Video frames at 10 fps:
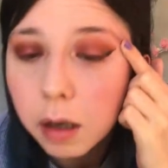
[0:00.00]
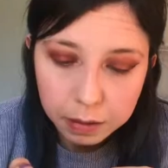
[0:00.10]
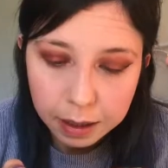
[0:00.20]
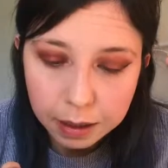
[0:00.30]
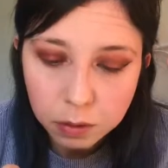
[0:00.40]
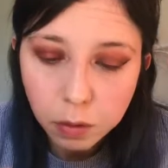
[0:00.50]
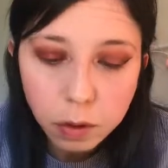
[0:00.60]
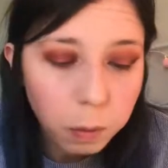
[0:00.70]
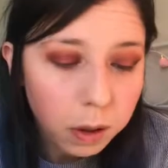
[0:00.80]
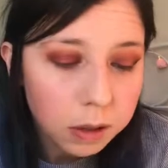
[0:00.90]
Okay, I don't
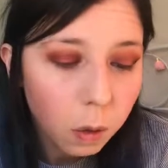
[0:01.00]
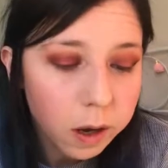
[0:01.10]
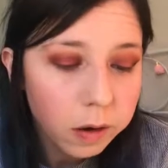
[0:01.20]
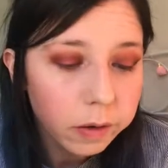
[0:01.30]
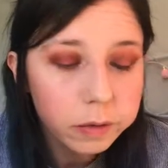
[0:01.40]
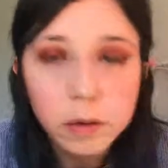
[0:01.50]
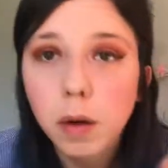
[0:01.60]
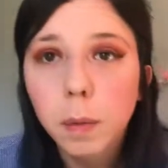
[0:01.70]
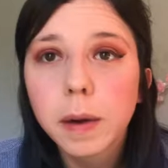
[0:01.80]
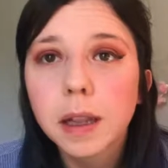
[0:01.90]
know what is going on
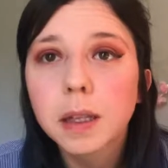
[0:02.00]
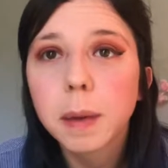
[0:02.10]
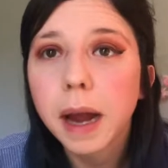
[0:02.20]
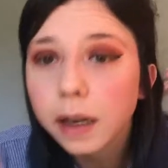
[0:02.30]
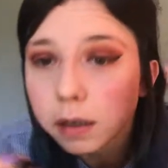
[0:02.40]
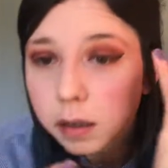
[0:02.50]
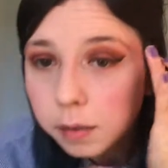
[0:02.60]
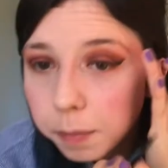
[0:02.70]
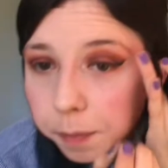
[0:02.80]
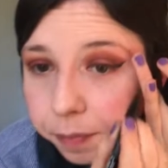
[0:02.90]
with this pen,
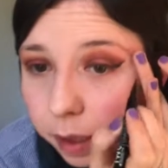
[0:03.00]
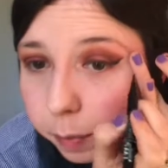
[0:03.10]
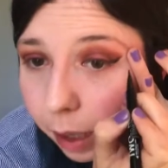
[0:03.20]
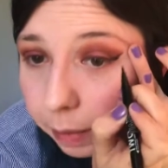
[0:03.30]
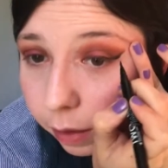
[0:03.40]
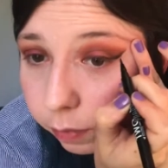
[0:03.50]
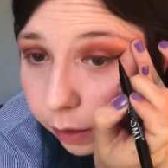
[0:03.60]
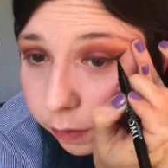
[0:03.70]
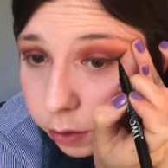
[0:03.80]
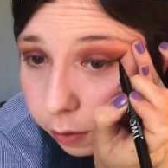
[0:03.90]
but I'm getting really
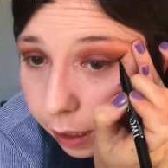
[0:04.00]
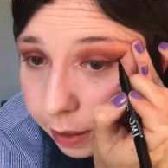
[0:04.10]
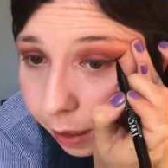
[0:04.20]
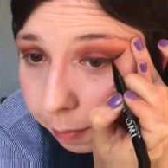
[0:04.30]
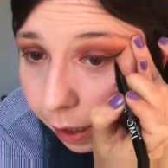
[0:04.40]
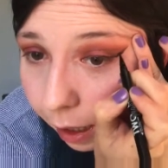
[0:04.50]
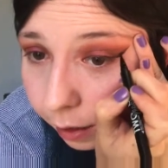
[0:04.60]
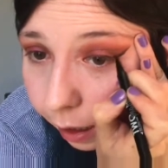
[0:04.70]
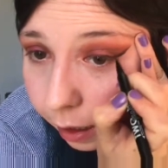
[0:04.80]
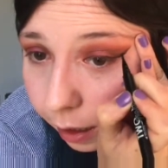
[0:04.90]
frustrated and my
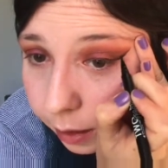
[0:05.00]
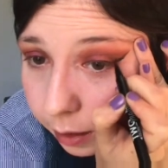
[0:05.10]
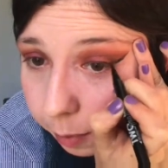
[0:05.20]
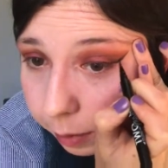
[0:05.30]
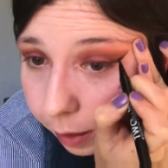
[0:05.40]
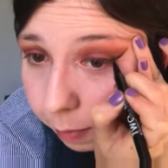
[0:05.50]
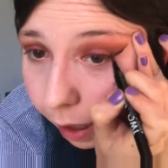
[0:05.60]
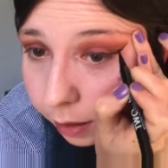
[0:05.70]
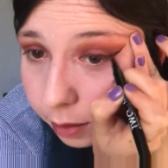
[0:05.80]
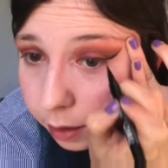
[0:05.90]
eyeliner is a complete
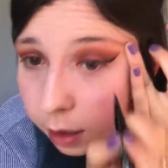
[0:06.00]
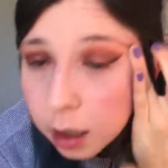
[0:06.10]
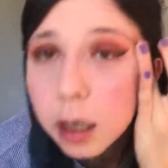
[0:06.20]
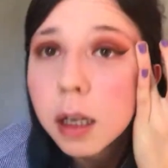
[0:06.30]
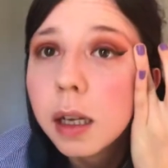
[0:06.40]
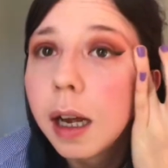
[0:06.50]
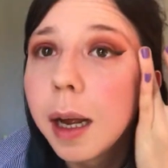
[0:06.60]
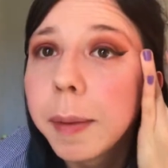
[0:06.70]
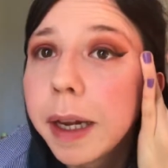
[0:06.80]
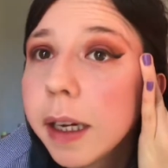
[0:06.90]
mess.
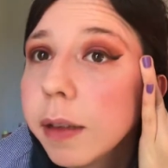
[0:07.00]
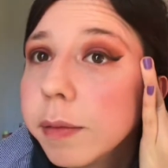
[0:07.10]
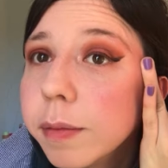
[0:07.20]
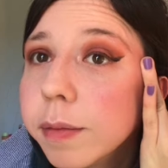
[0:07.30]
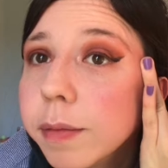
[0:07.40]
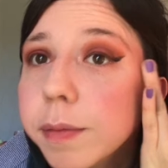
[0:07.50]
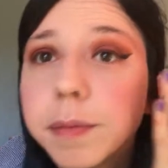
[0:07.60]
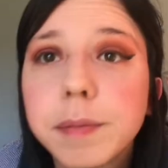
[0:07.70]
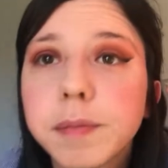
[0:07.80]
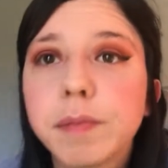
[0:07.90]
I mean,
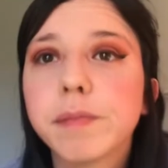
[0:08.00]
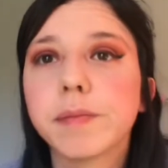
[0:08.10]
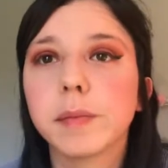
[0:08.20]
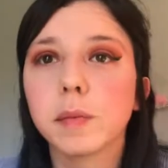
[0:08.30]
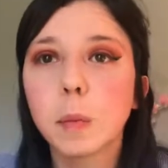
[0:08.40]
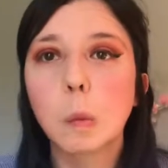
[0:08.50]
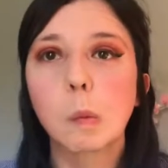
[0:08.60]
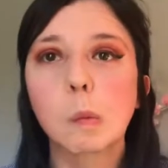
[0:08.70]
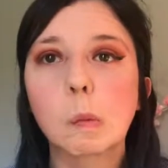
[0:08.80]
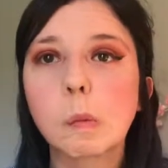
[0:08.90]

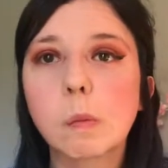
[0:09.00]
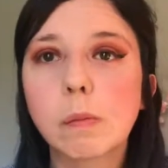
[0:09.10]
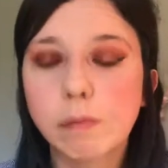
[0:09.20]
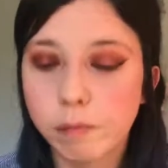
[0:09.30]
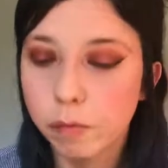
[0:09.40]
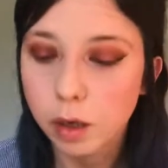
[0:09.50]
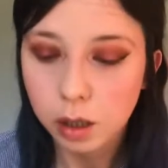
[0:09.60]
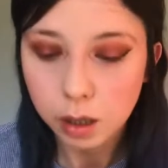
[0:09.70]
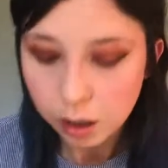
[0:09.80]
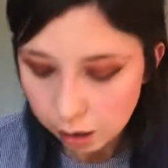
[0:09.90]

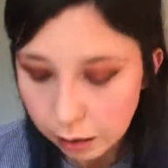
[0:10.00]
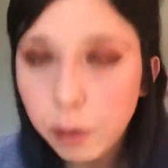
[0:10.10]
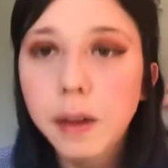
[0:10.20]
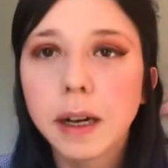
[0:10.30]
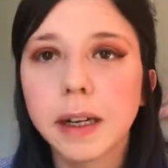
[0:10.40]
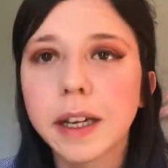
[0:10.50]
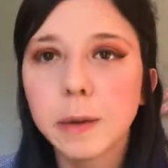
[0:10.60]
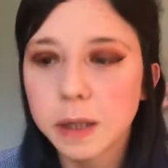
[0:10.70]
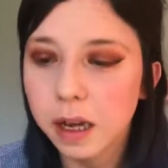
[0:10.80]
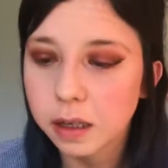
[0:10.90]
I don't think I can
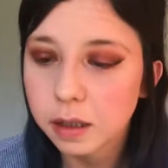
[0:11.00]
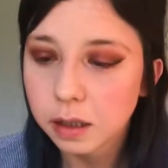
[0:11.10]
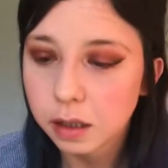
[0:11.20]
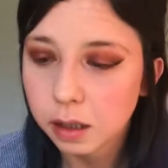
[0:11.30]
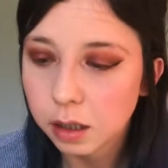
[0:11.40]
use this.